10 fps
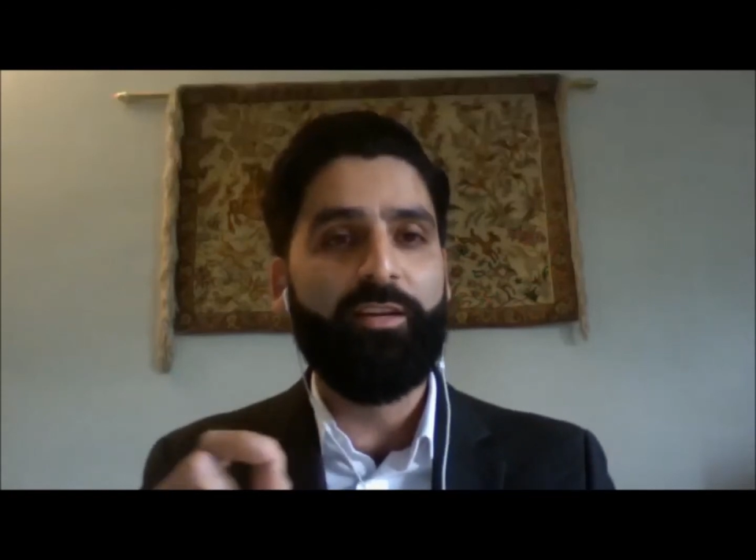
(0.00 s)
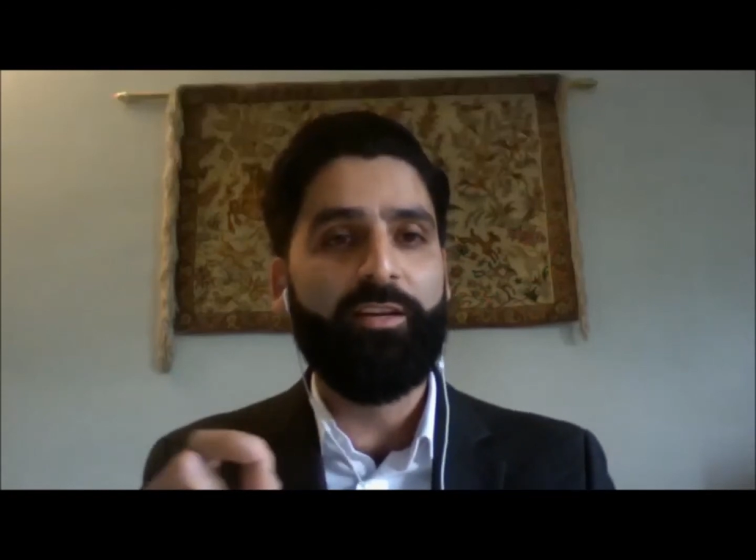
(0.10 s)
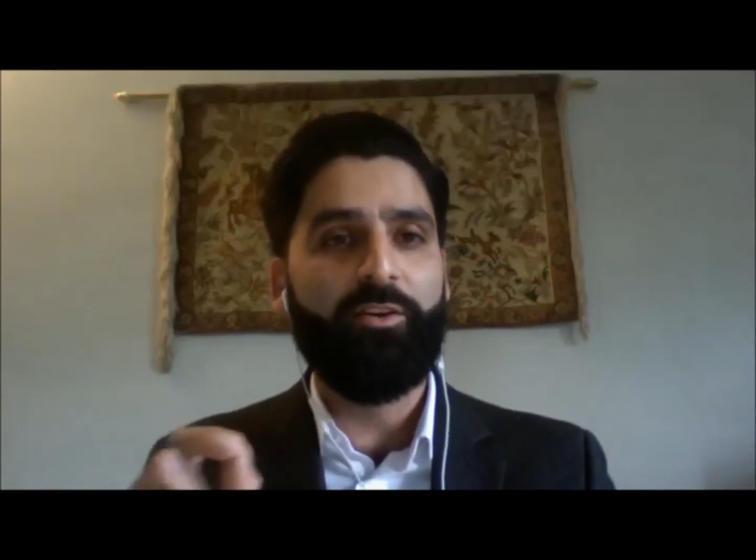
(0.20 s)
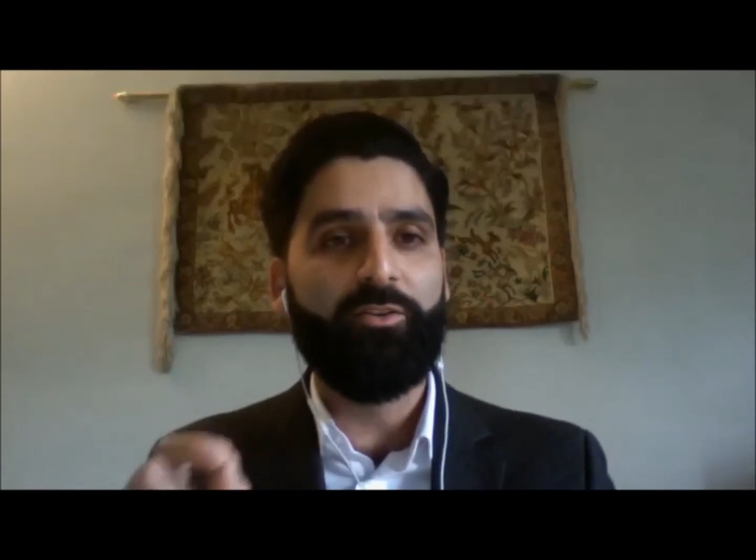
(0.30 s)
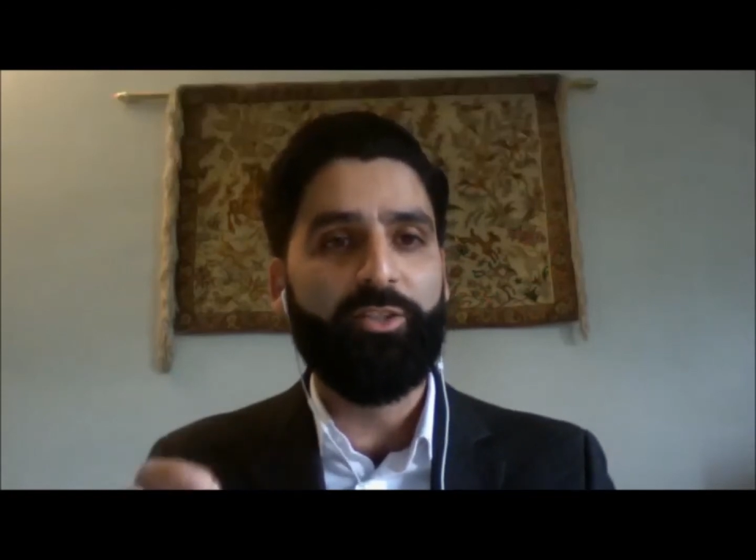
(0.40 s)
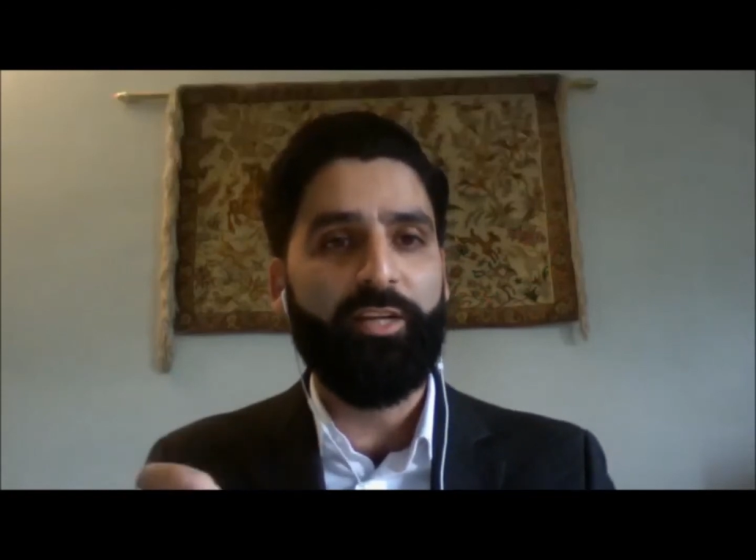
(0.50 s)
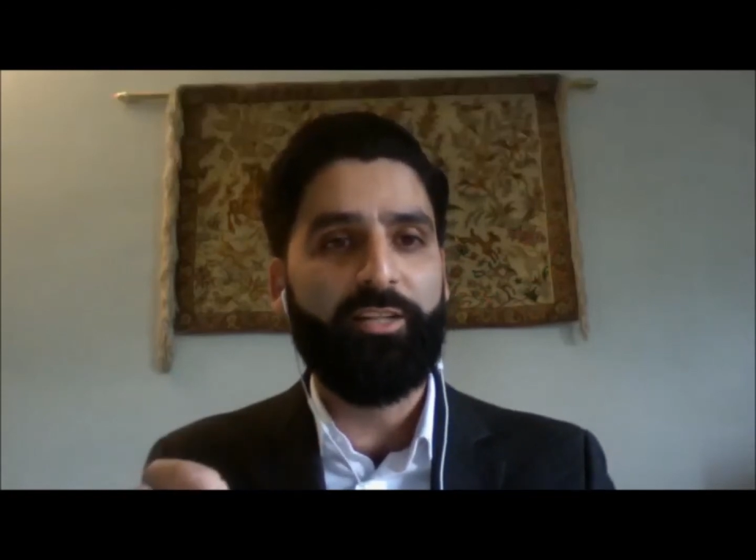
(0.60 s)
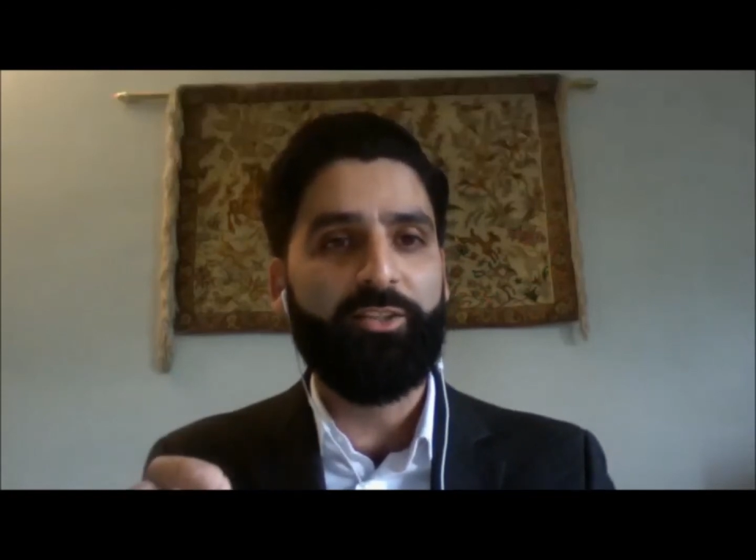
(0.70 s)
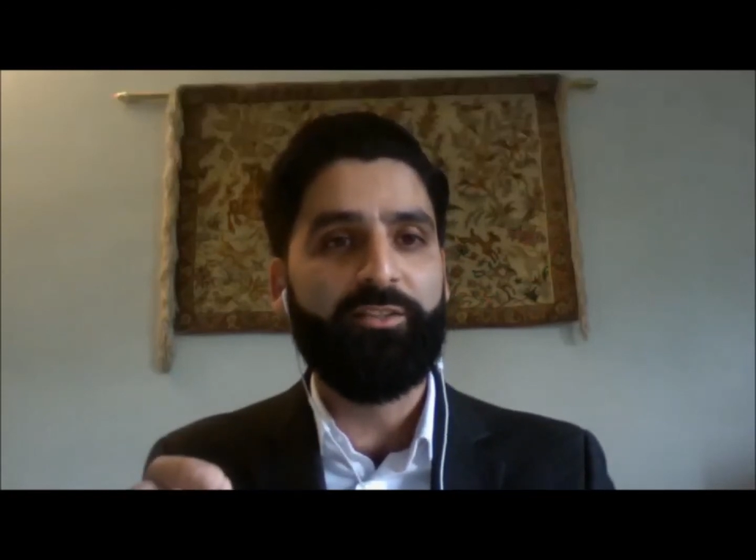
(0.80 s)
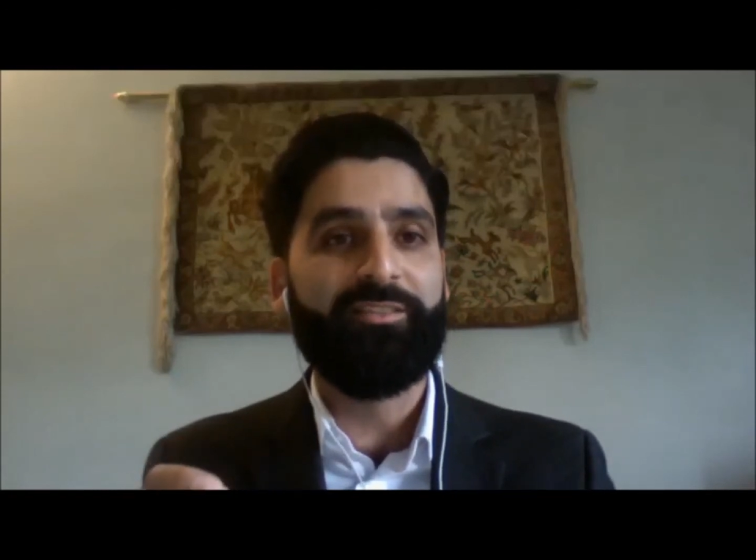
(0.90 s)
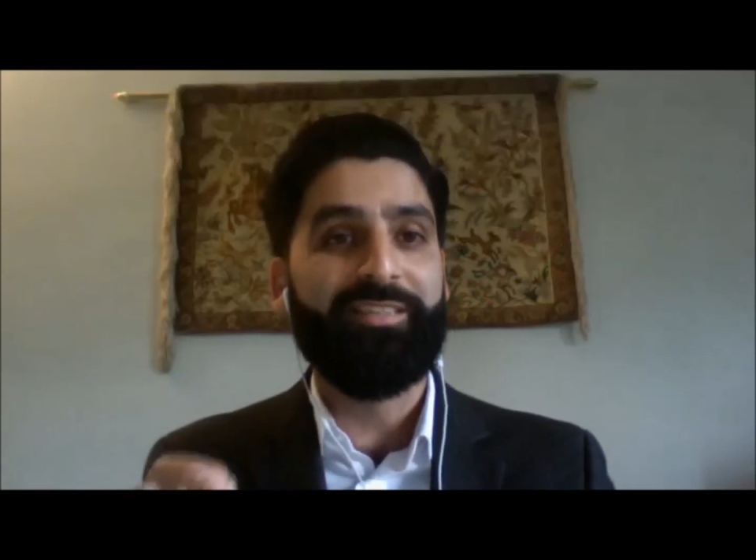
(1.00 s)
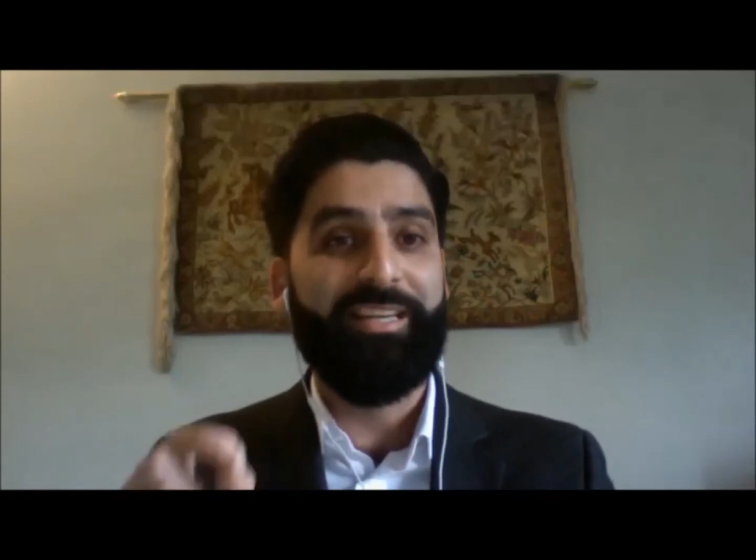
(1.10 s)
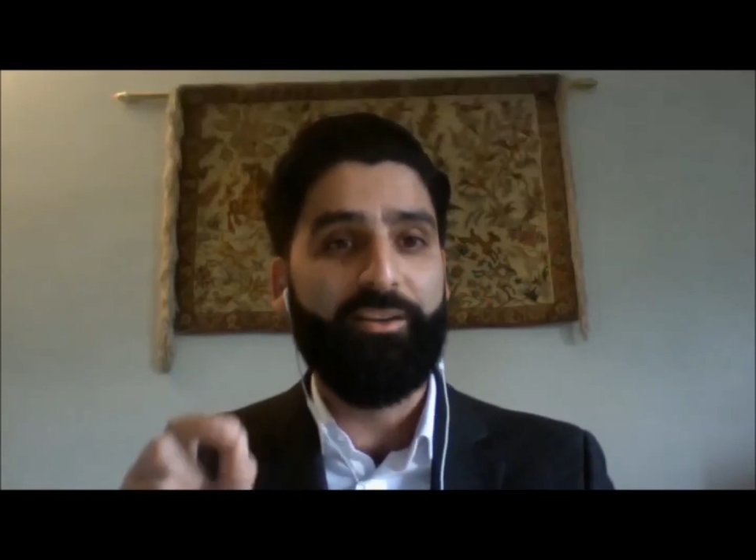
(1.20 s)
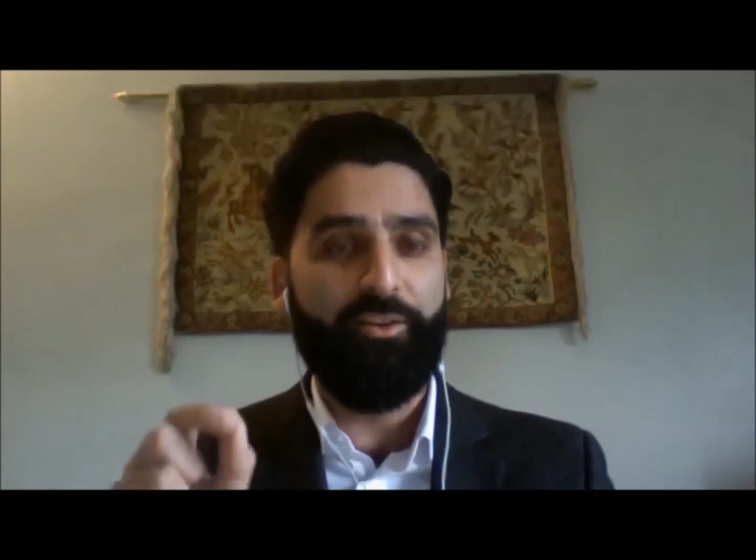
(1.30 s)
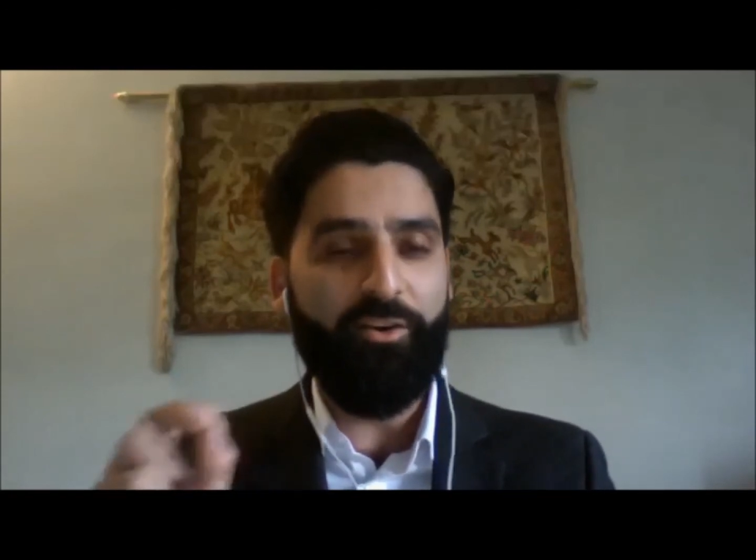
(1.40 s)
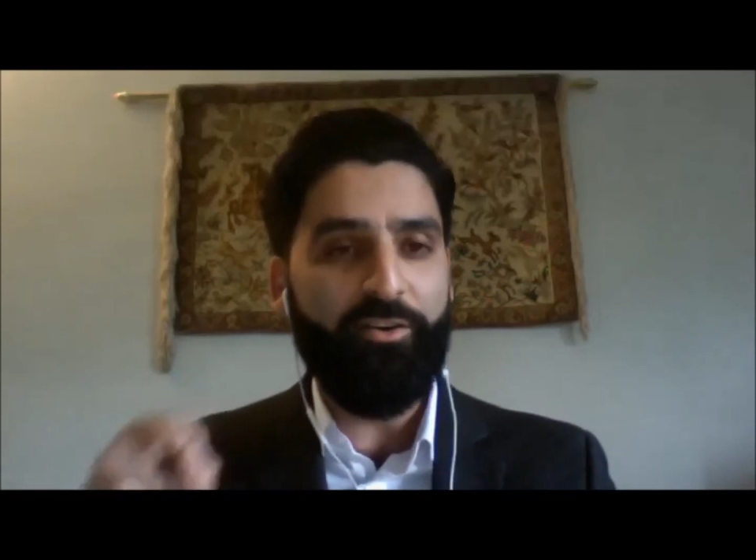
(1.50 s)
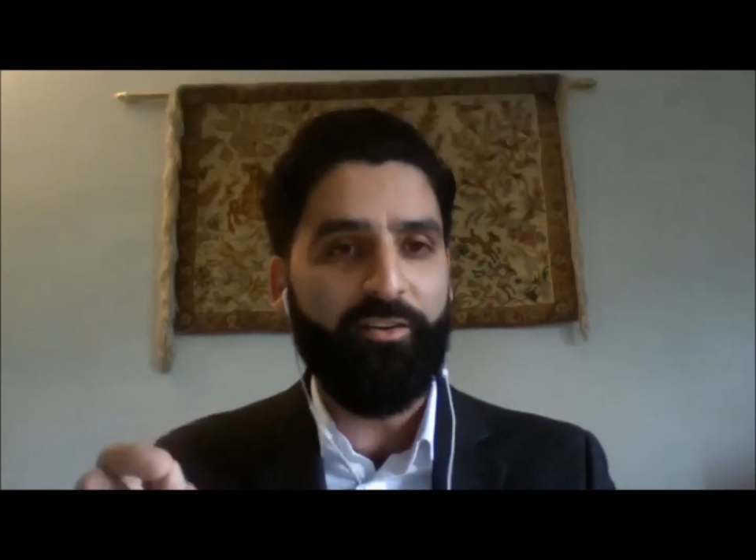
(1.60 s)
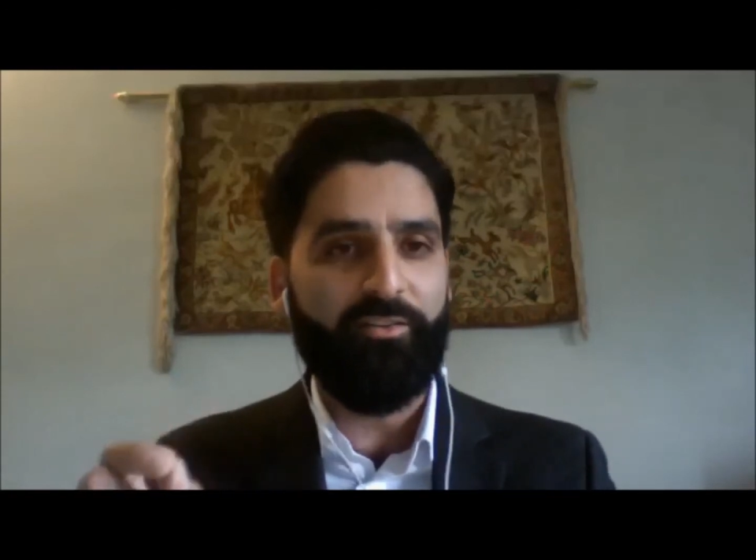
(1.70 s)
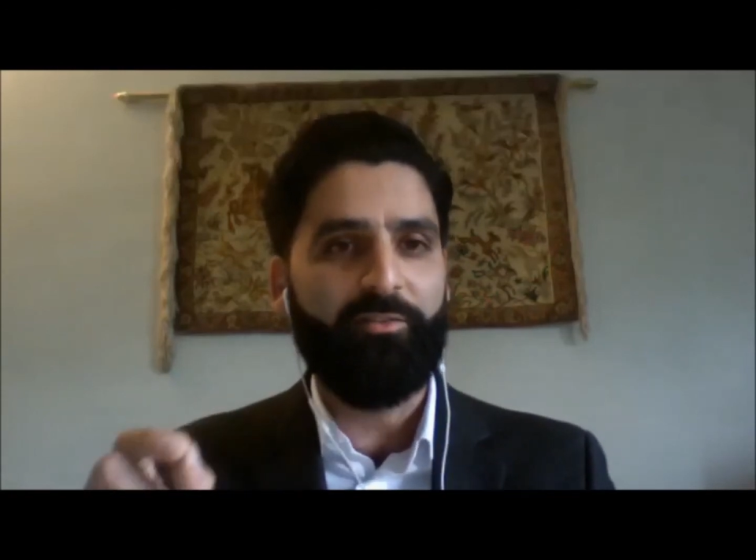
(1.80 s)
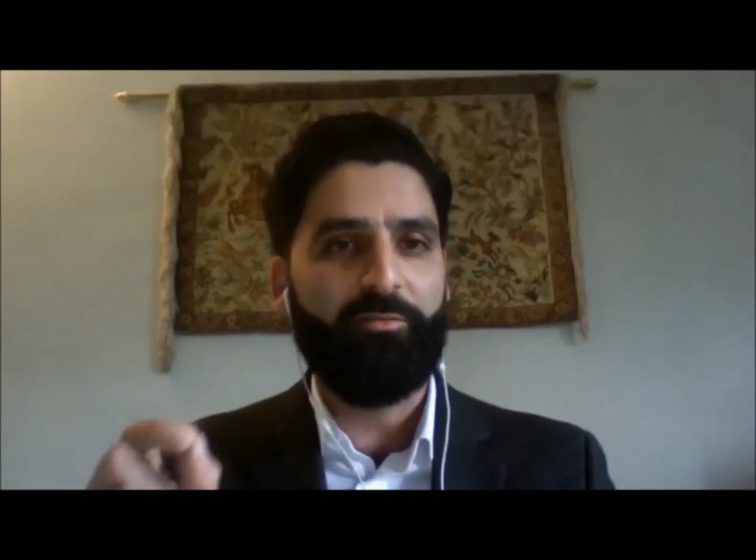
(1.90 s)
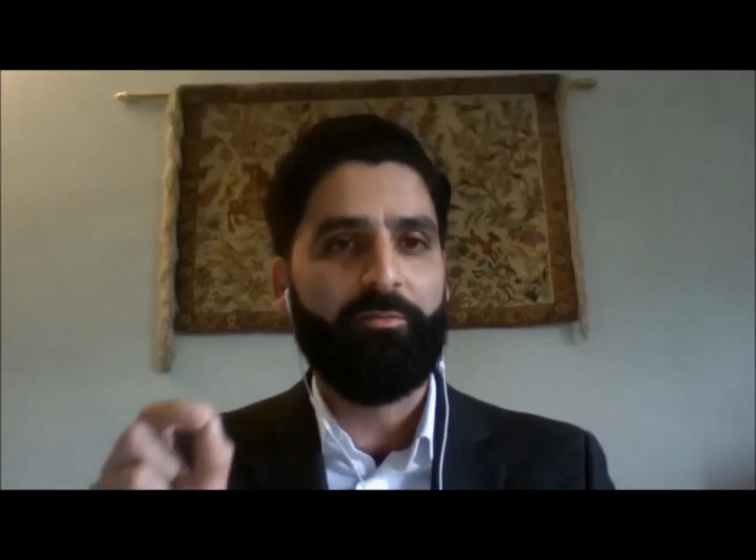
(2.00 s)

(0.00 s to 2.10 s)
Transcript: negotiations in earnest